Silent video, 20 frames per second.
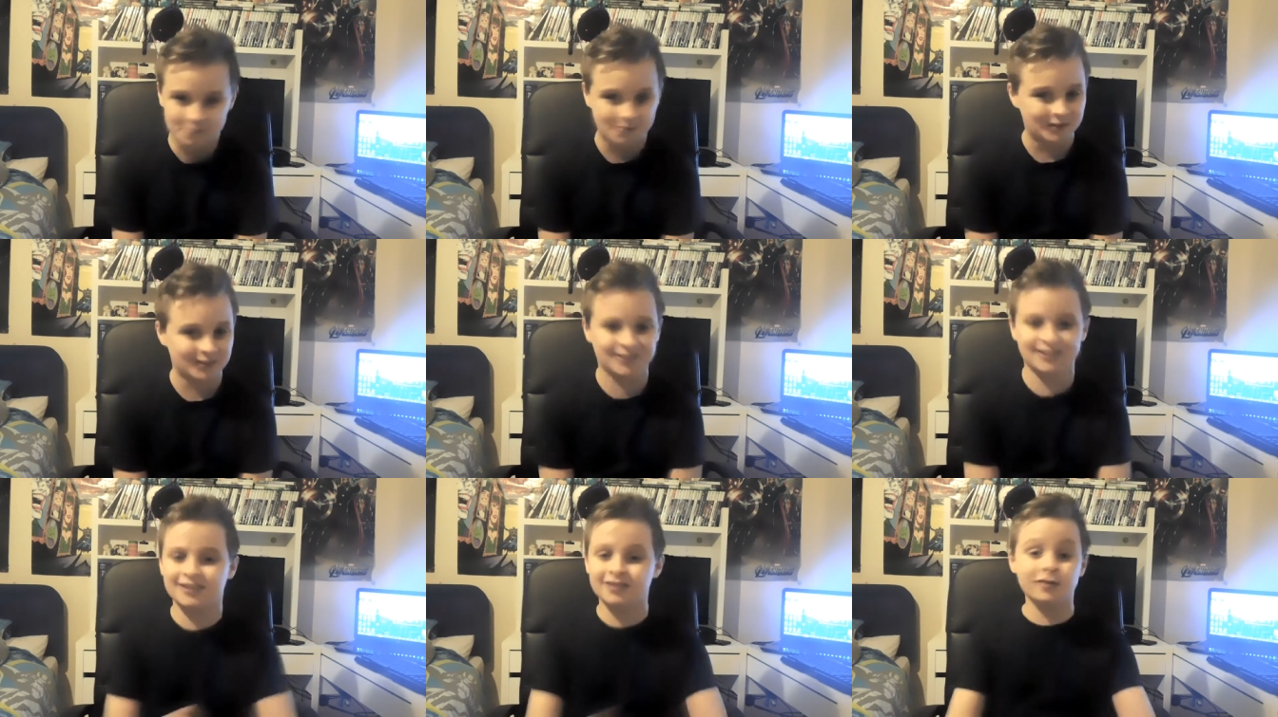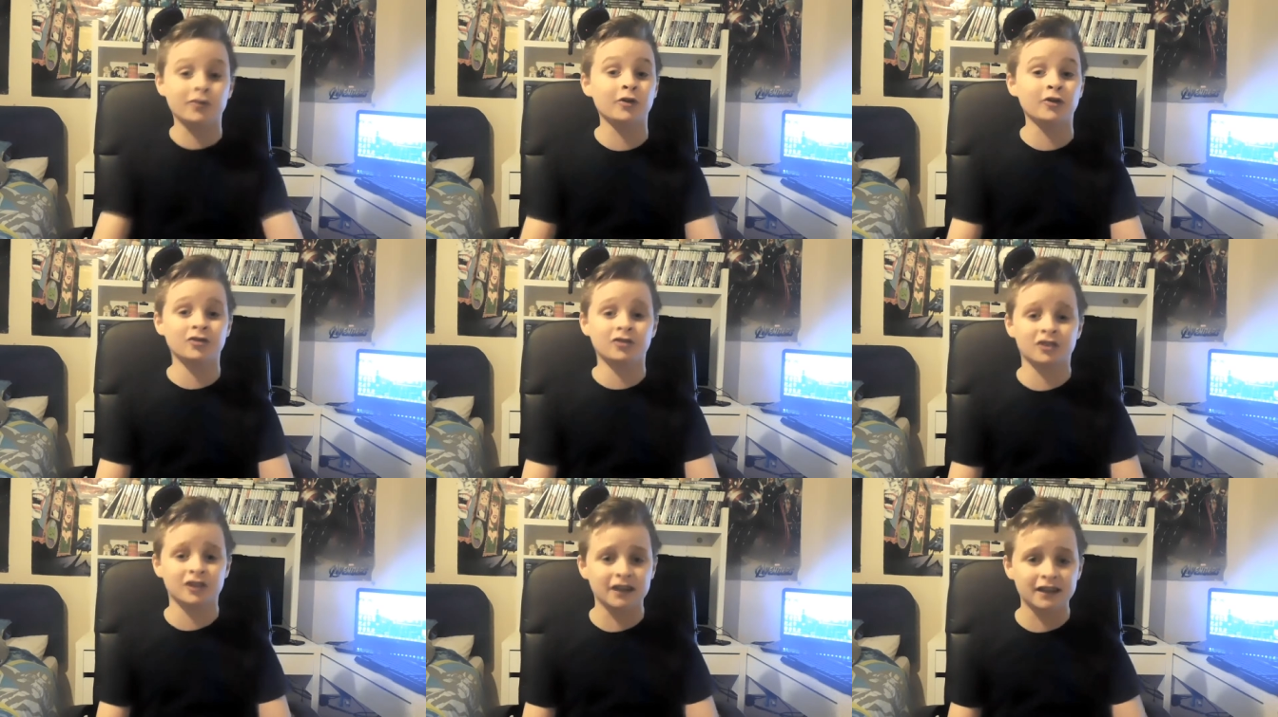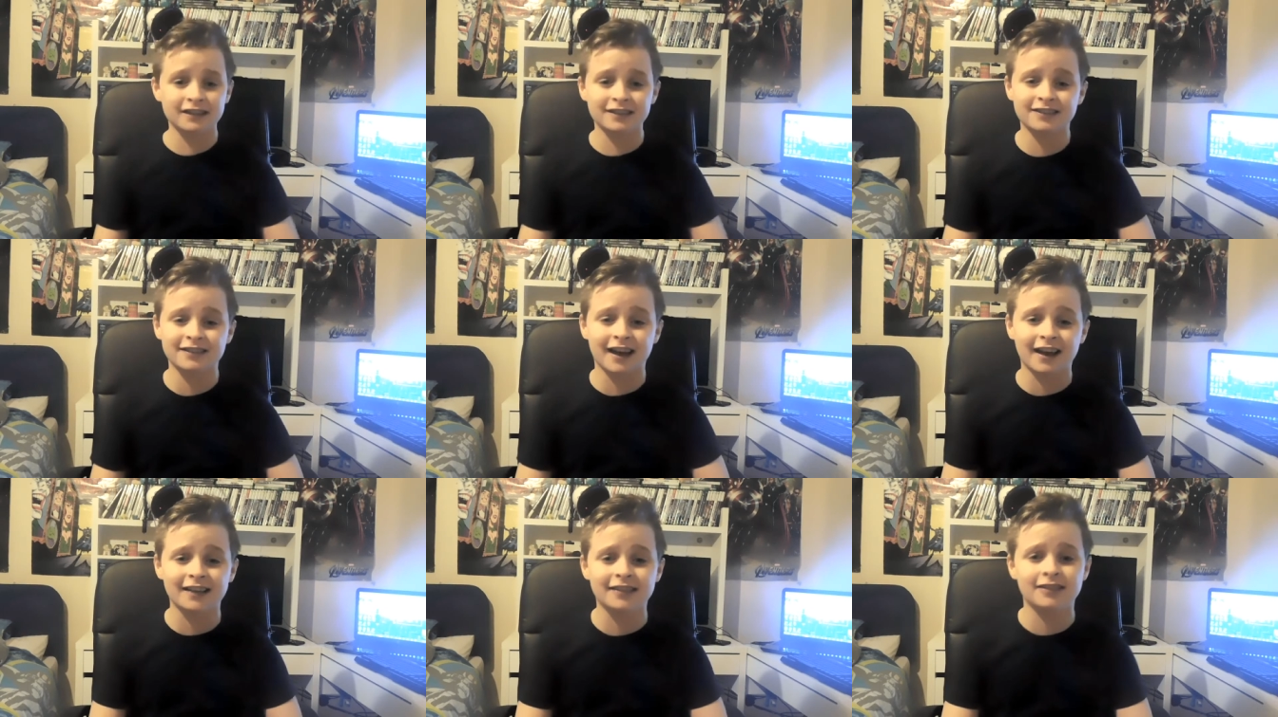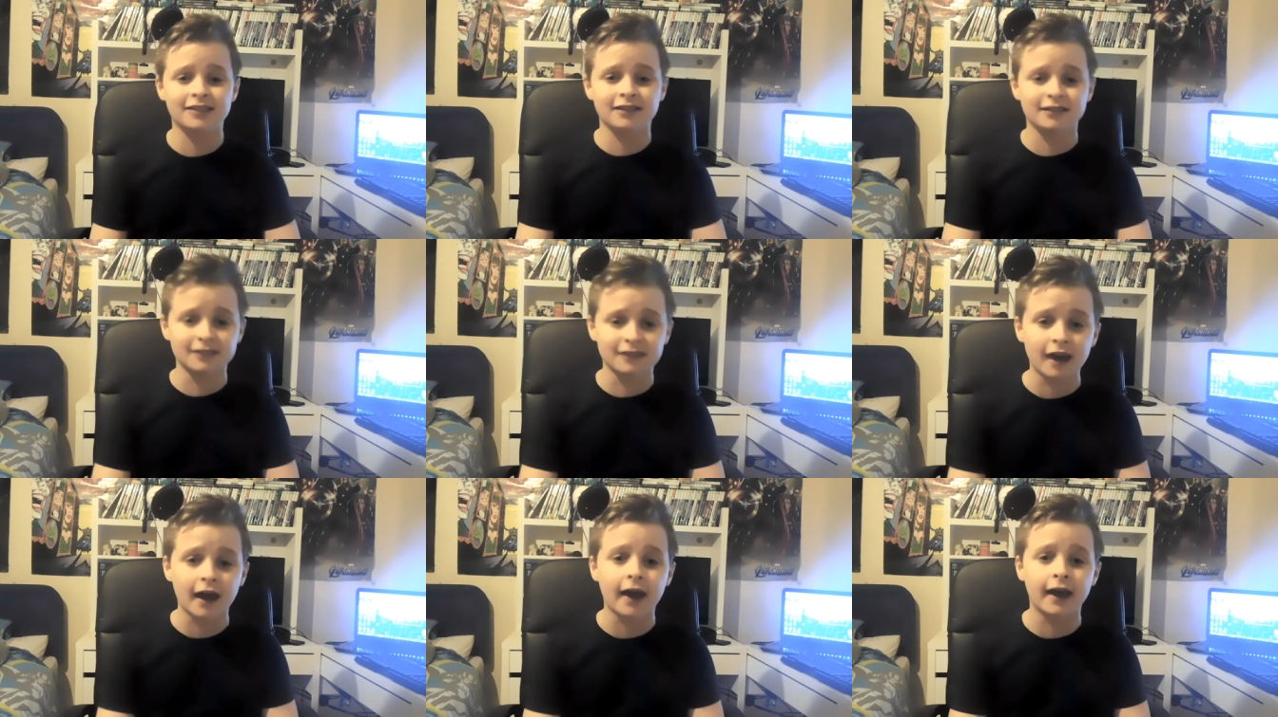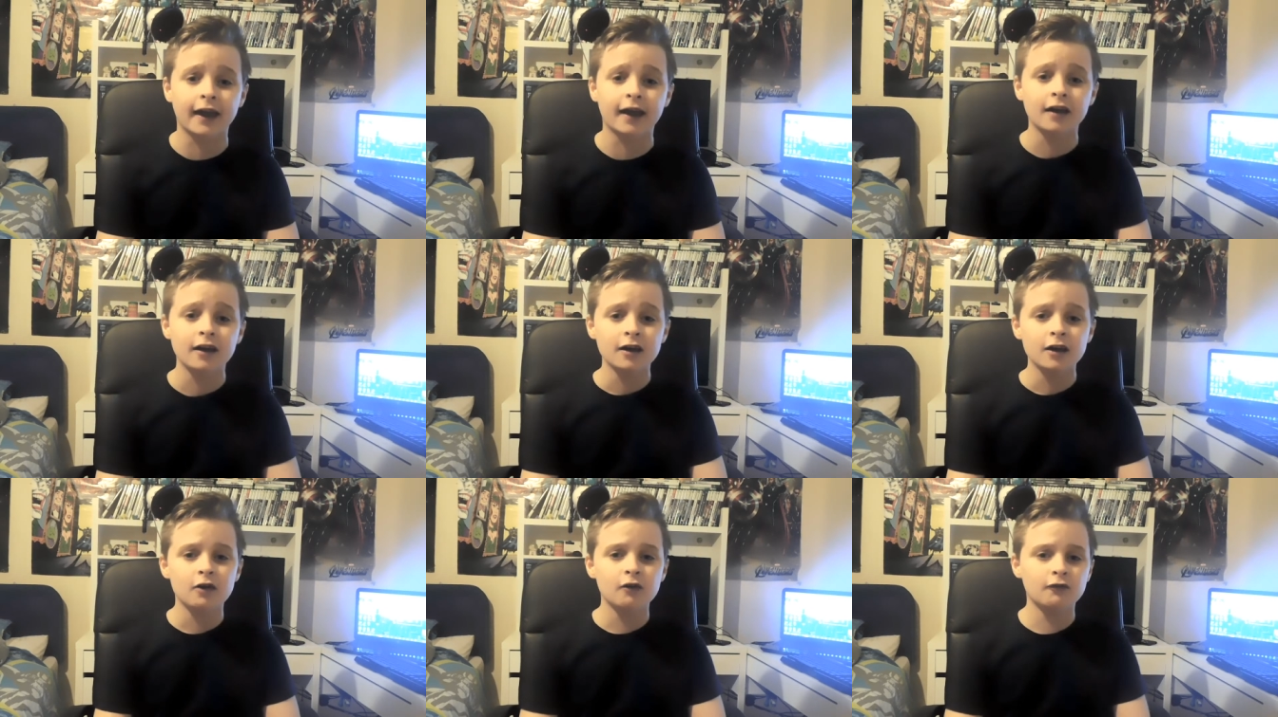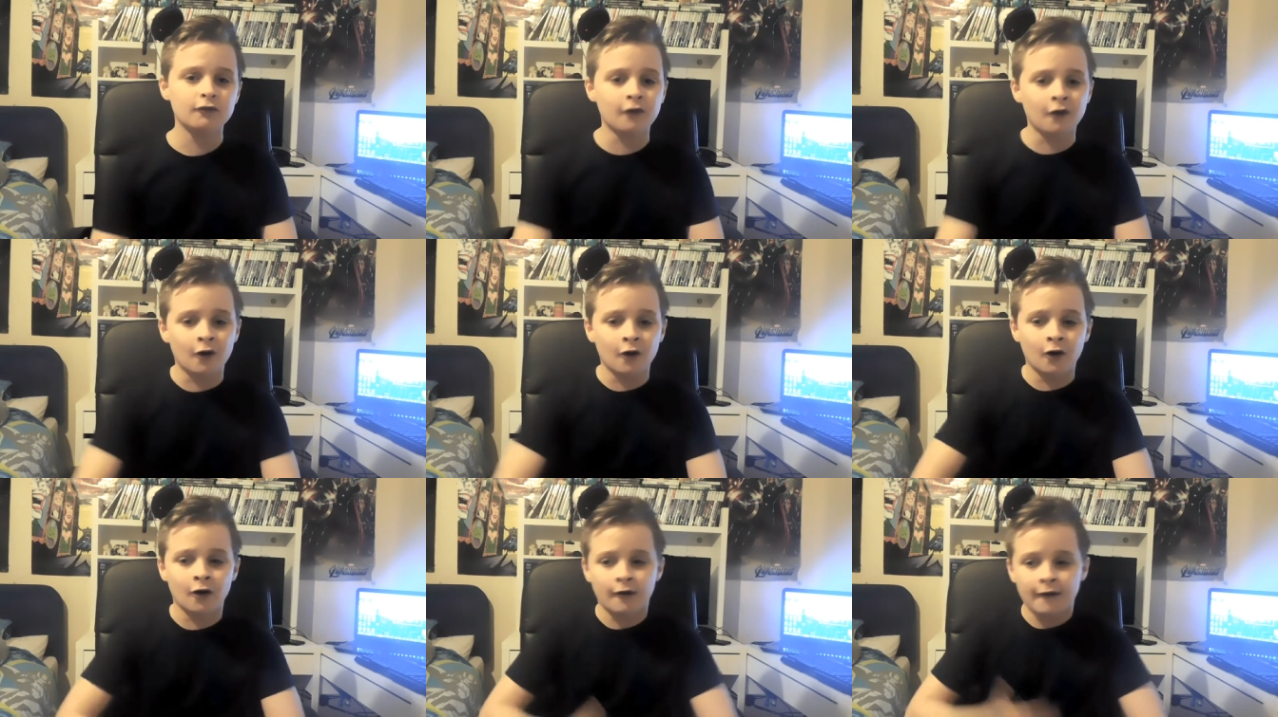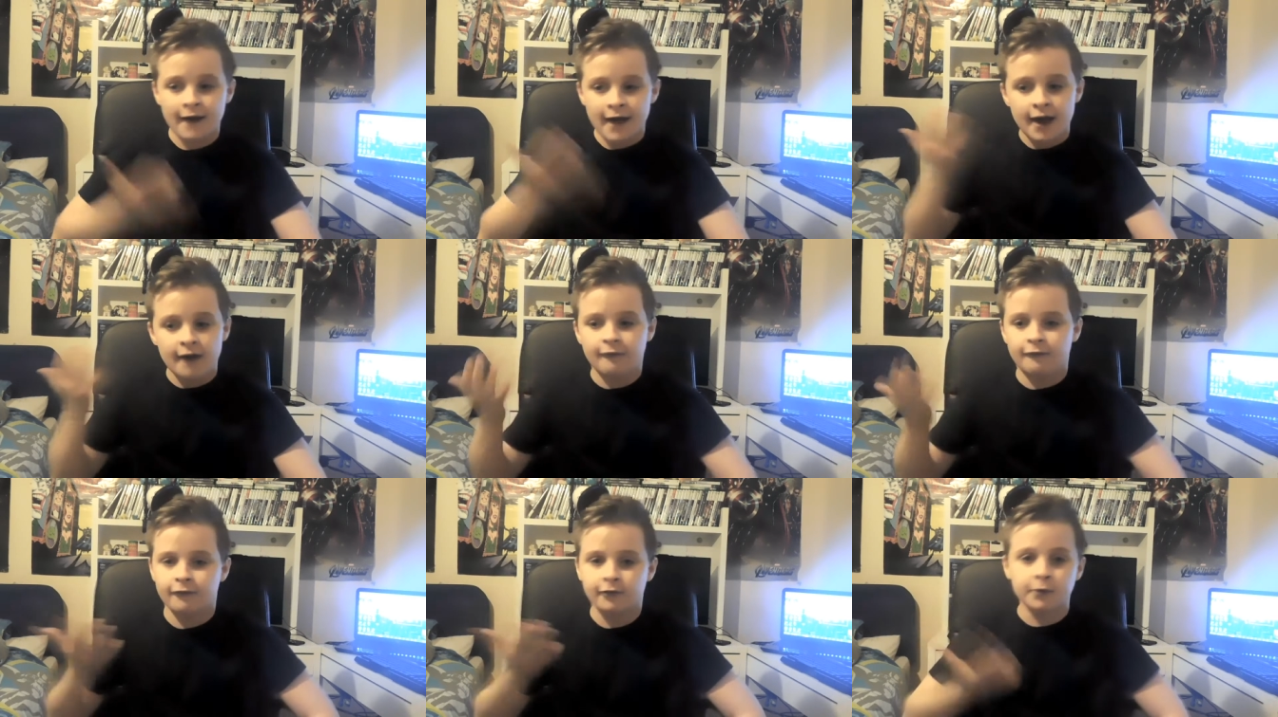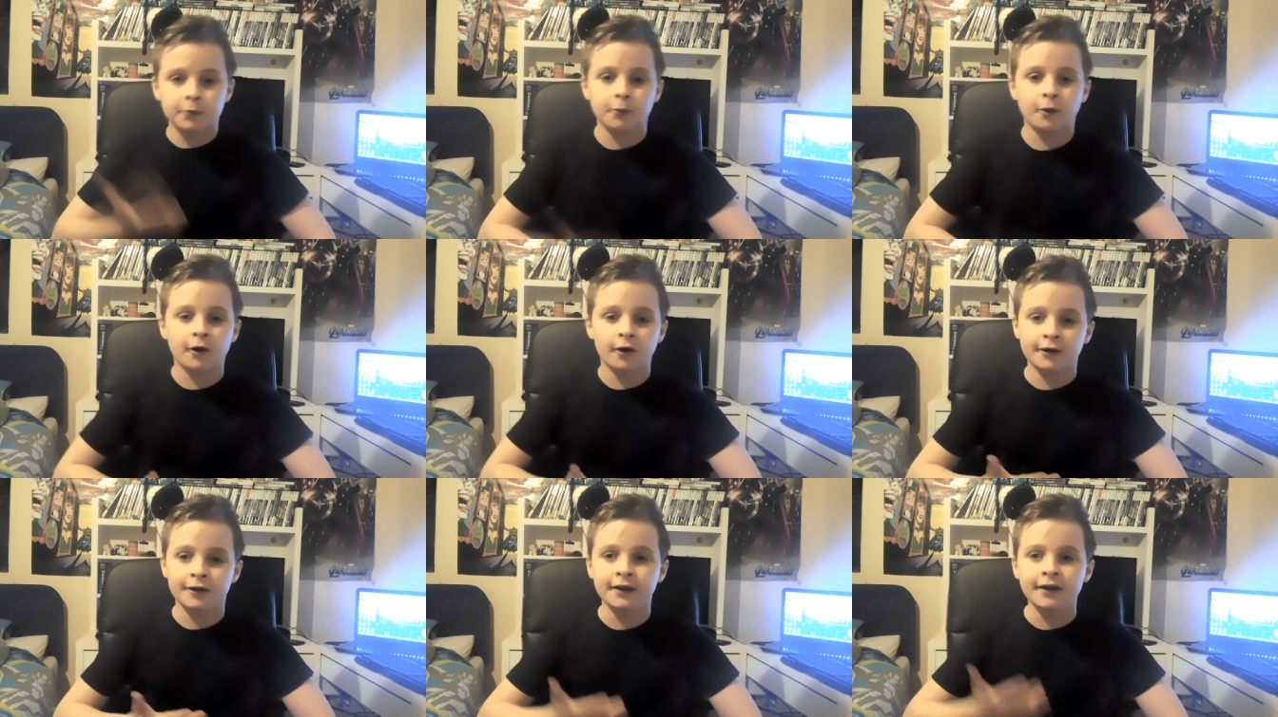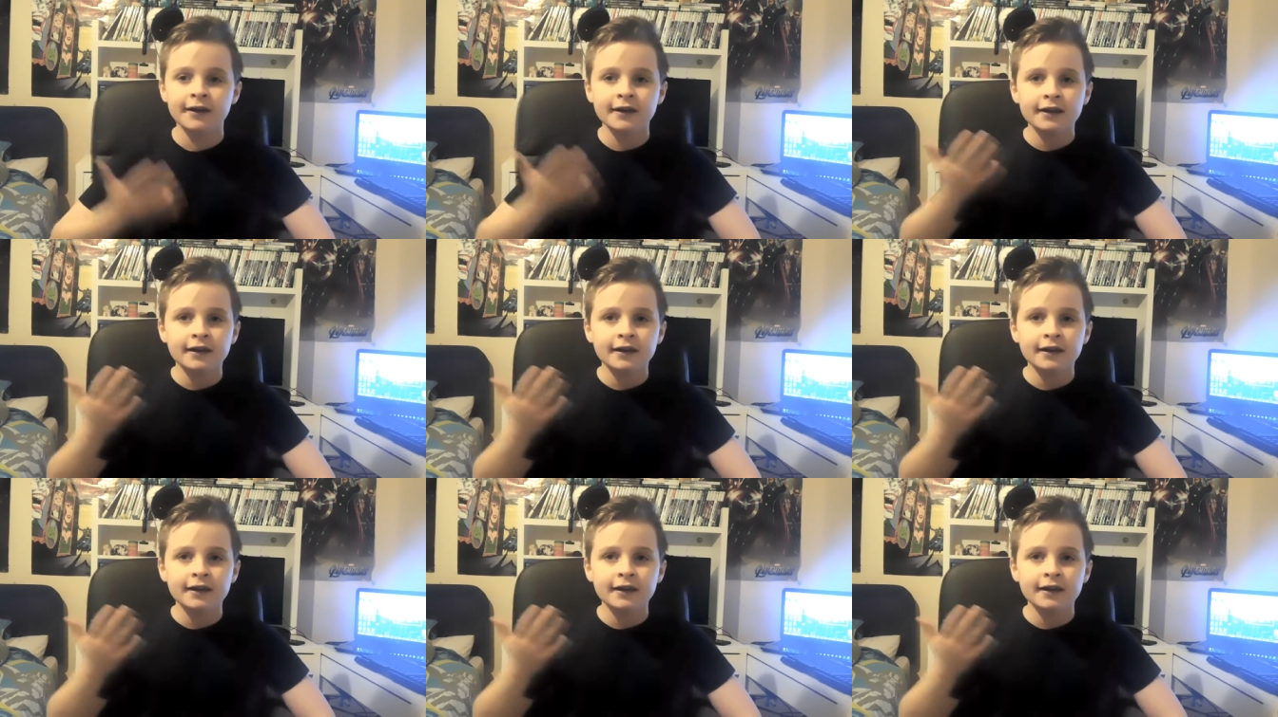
but such an exciting day for everyone.